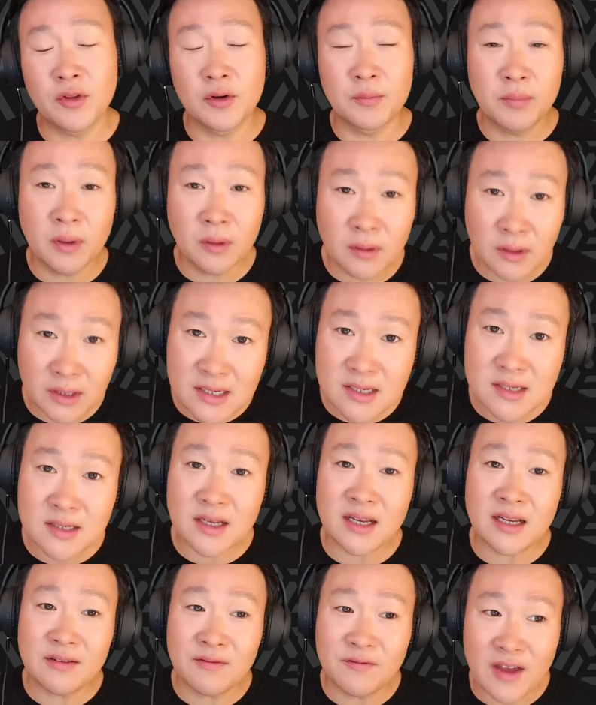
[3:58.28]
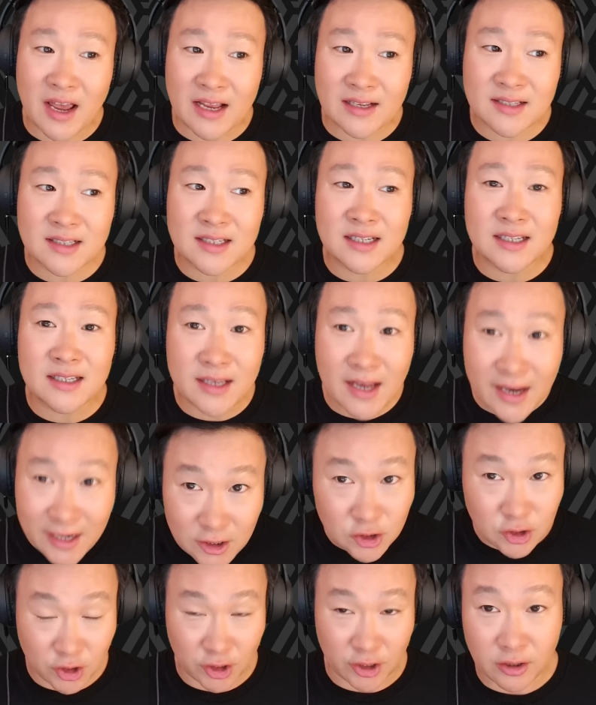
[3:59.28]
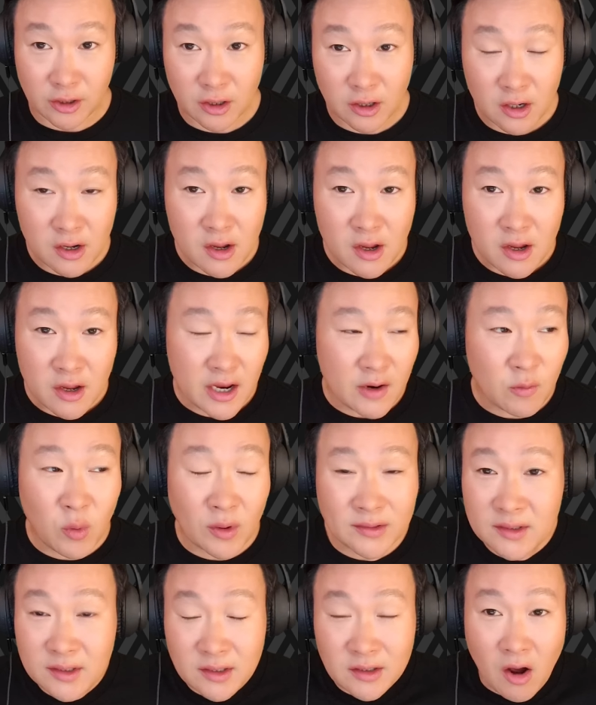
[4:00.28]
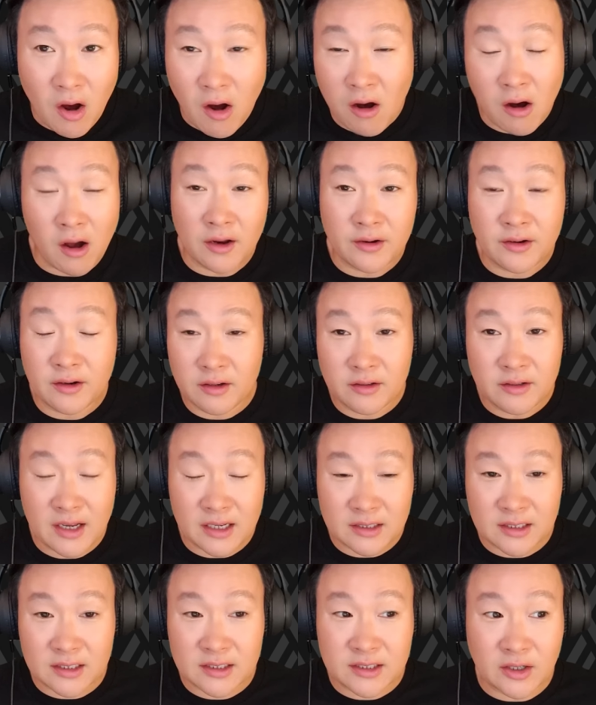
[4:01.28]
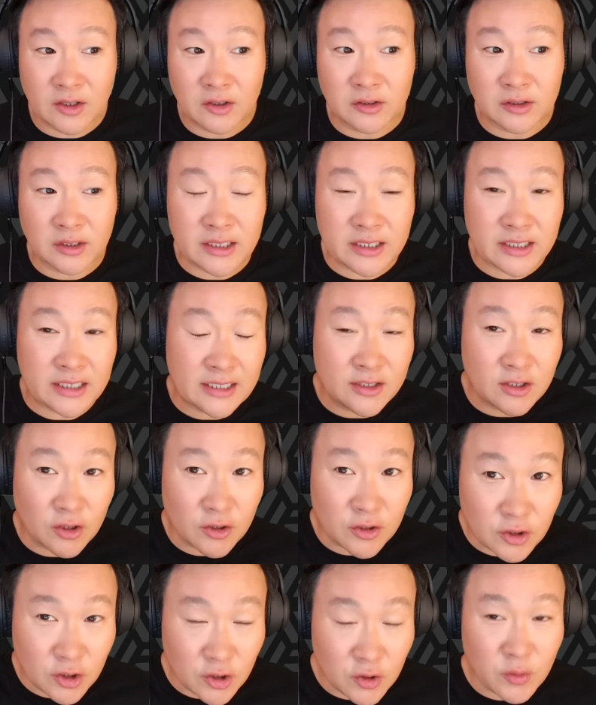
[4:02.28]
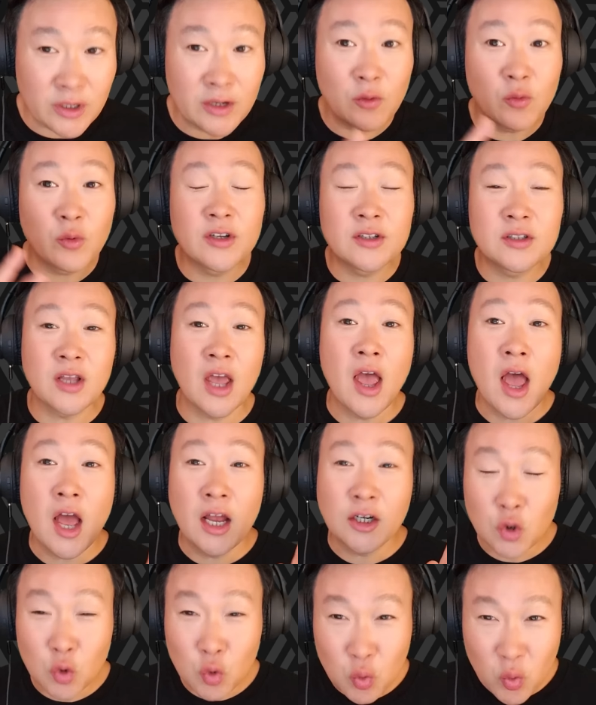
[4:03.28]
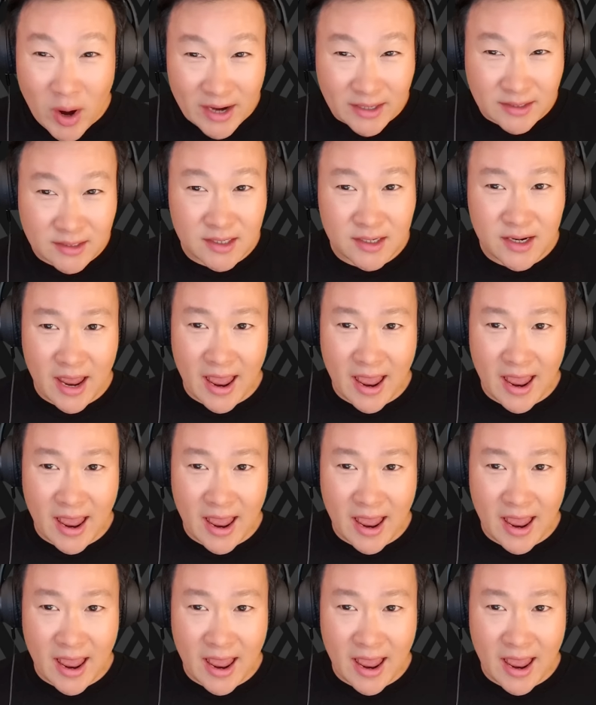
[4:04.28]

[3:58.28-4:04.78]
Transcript: the police investigation. It wasn't on necessarily Lee Sun-kyun. It was directed